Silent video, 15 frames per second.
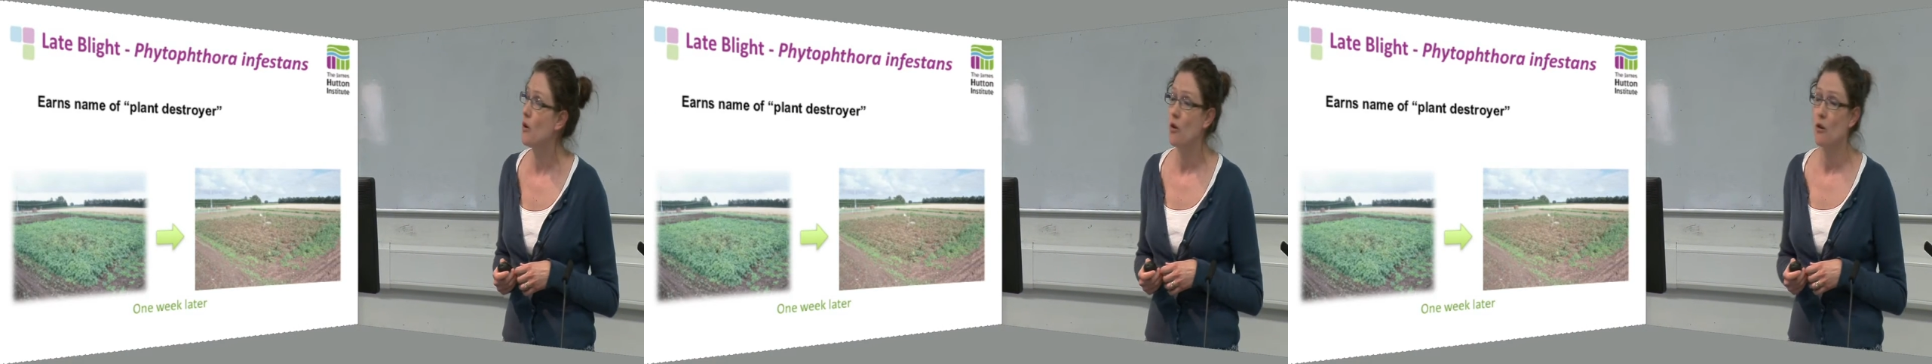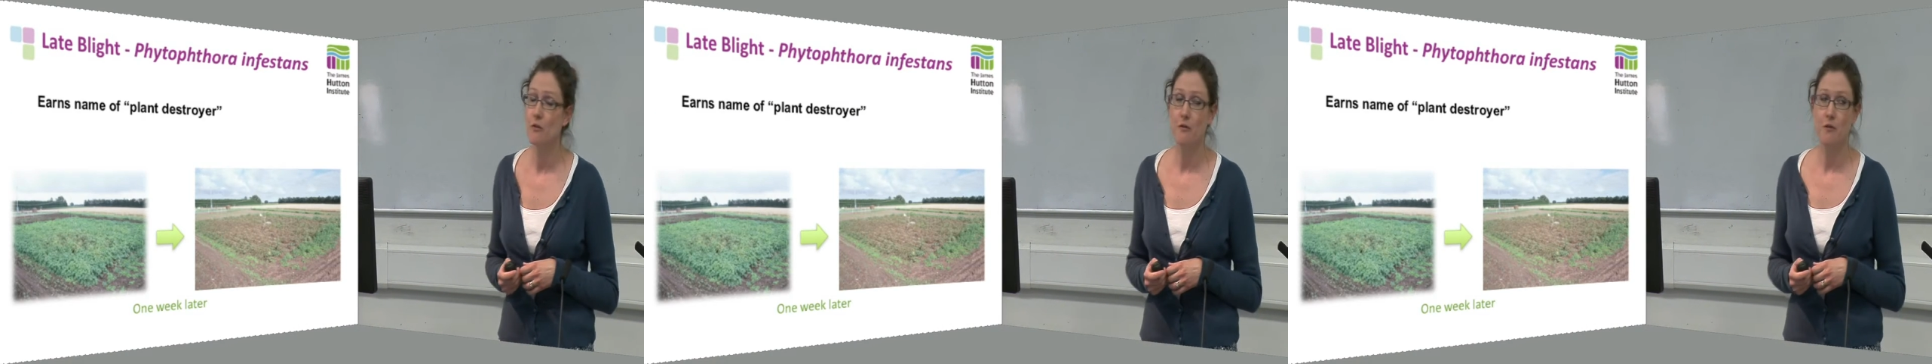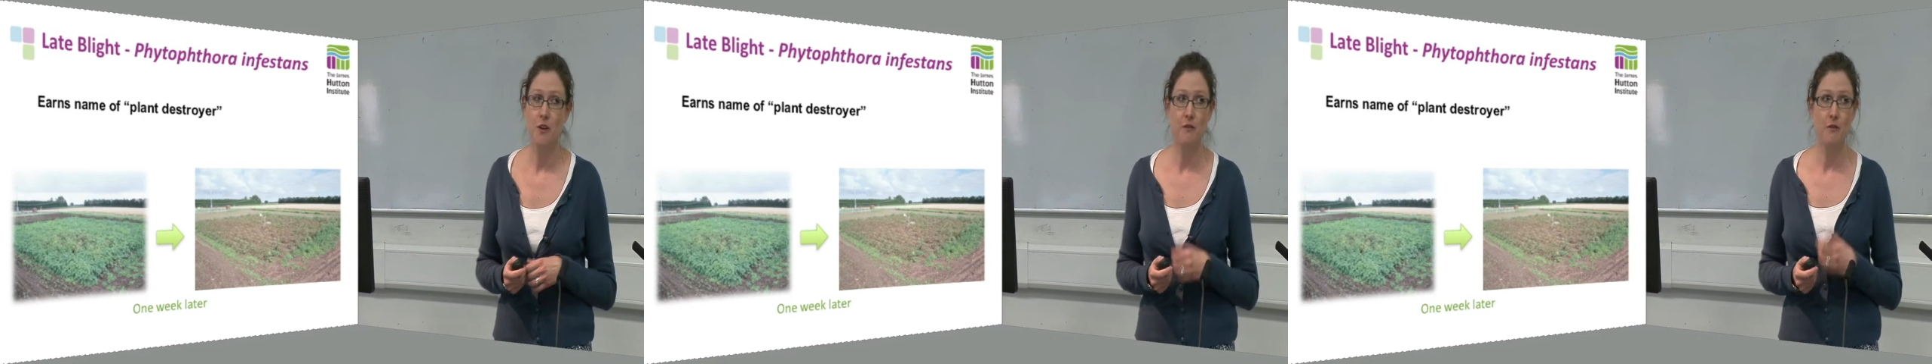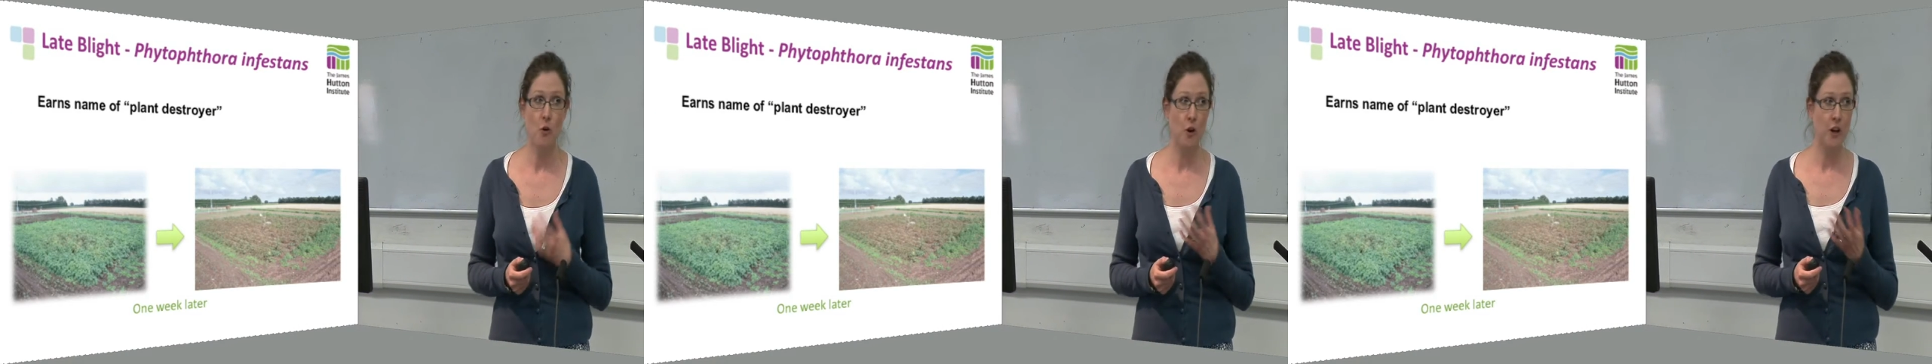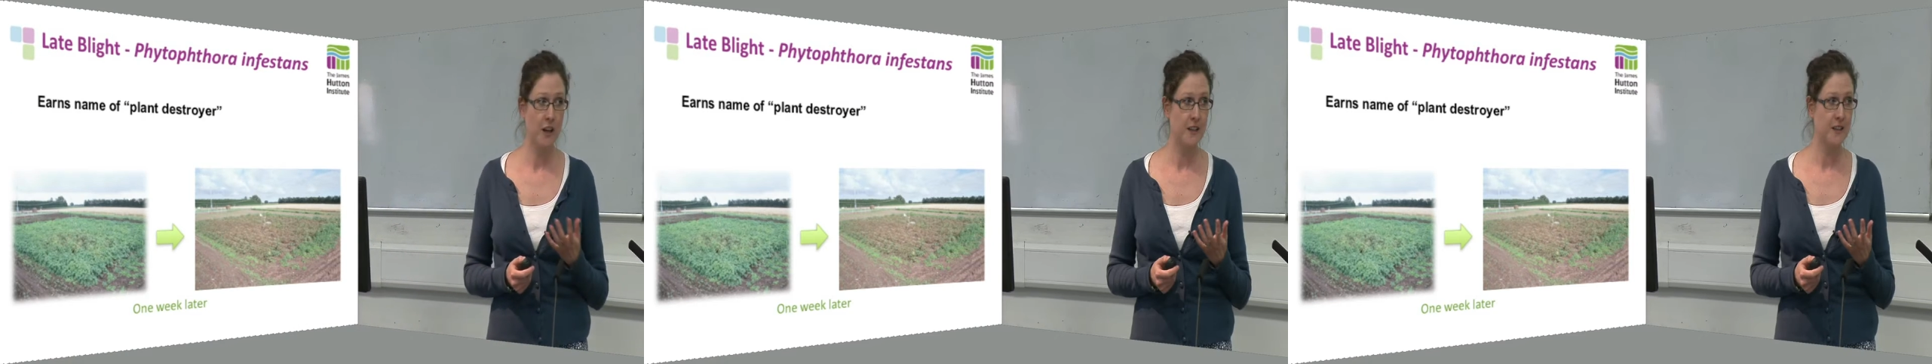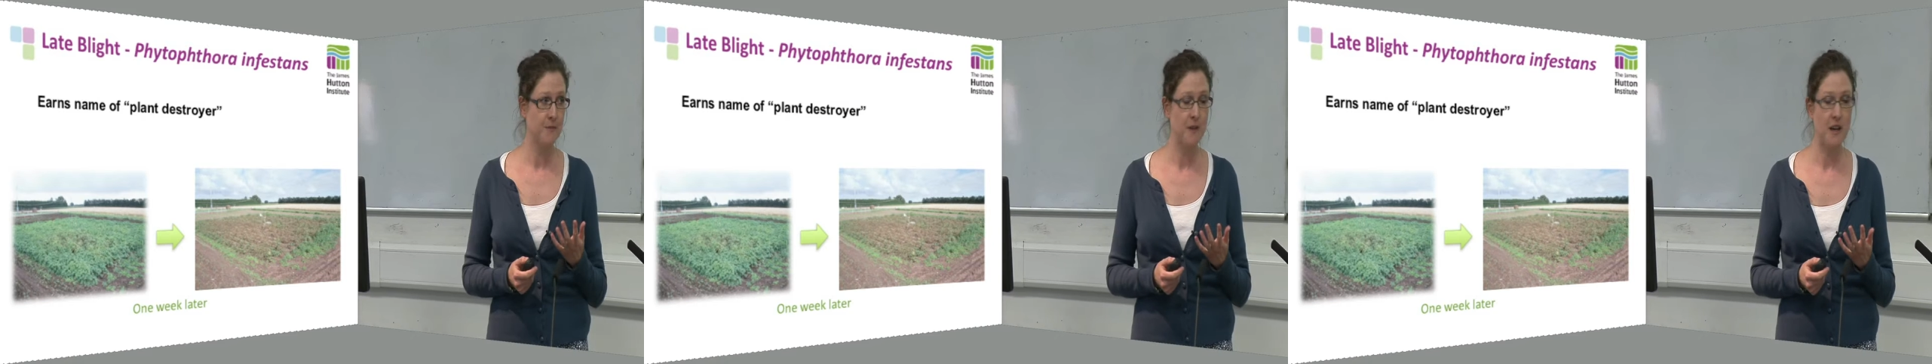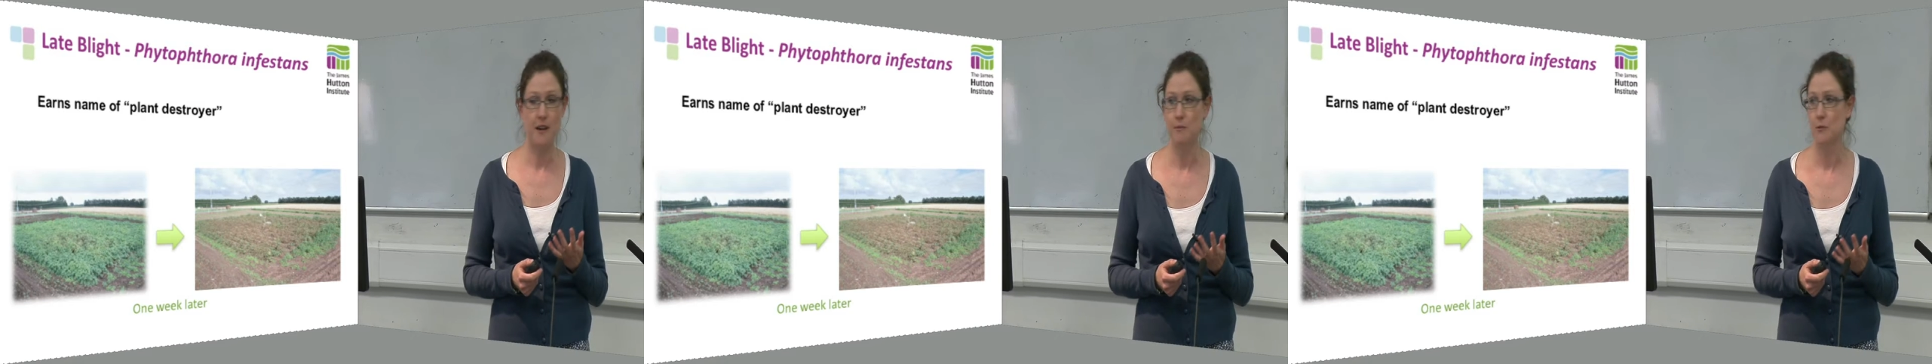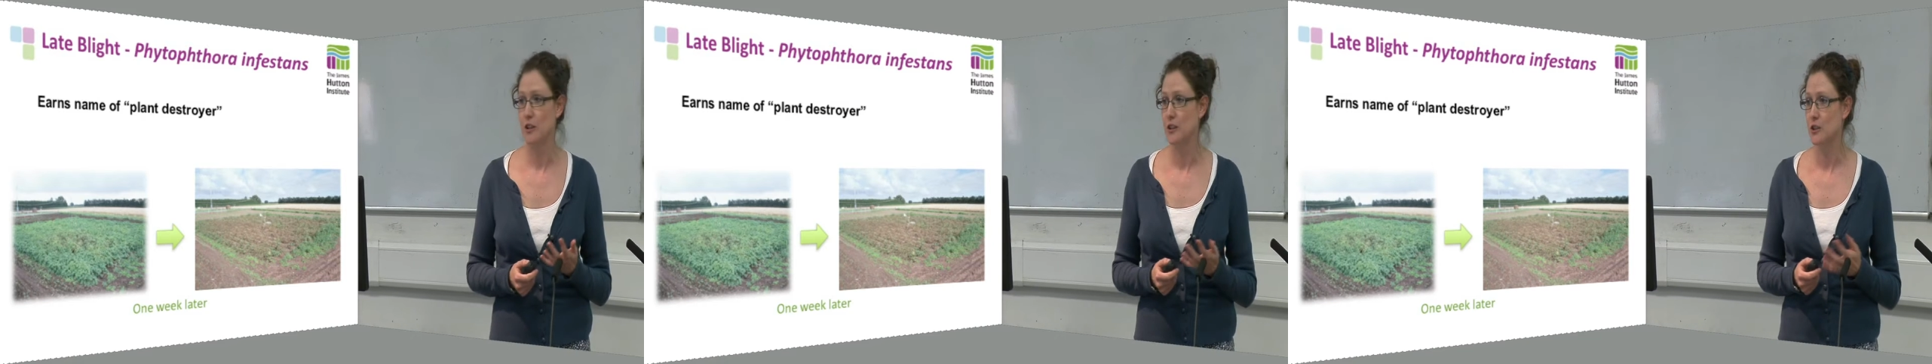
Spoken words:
of the organism that I'm going